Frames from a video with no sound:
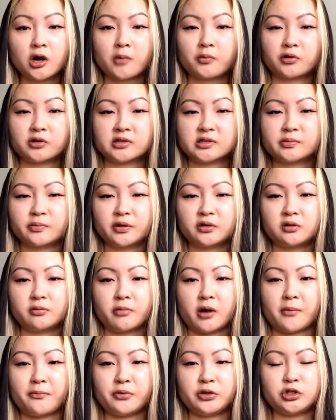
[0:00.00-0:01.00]
I'm gonna split them
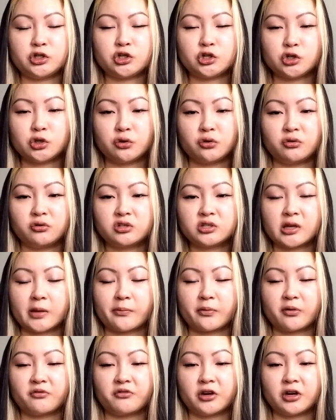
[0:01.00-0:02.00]
up in two
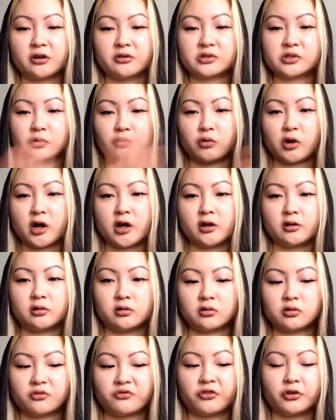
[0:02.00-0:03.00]
separate videos,
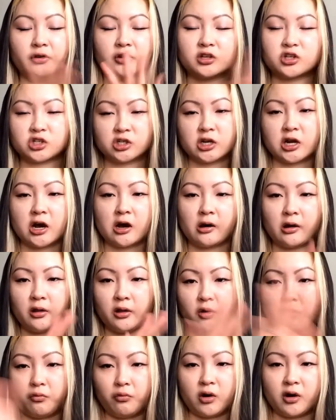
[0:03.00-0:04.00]
one fully Chanel and
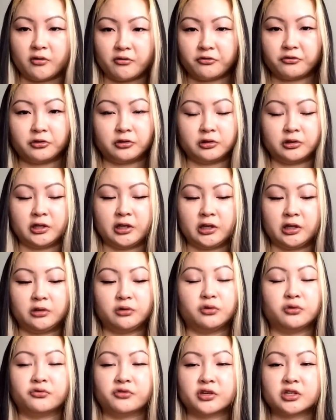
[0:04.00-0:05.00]
then one fully
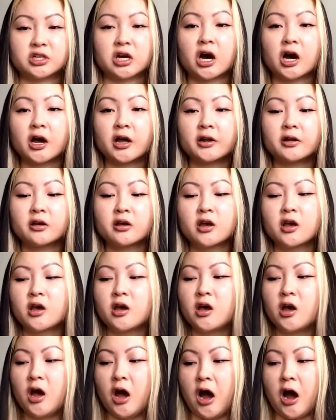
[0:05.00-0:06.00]
Louis
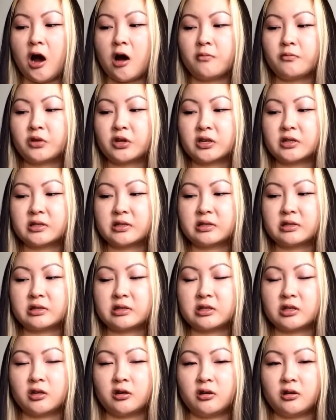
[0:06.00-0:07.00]
Vuitton,
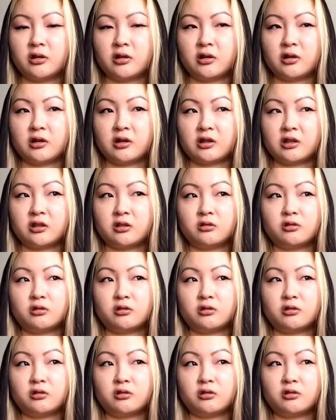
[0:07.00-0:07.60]
because um,